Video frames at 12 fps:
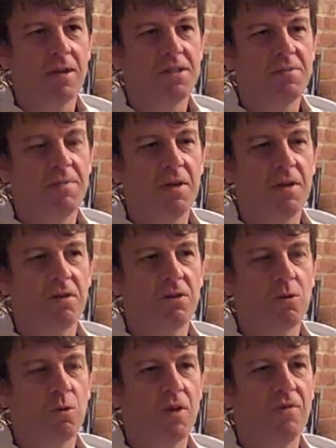spent
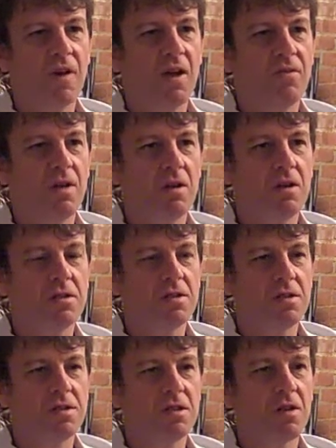25 years
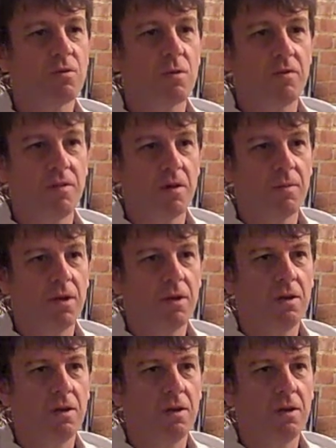in software development.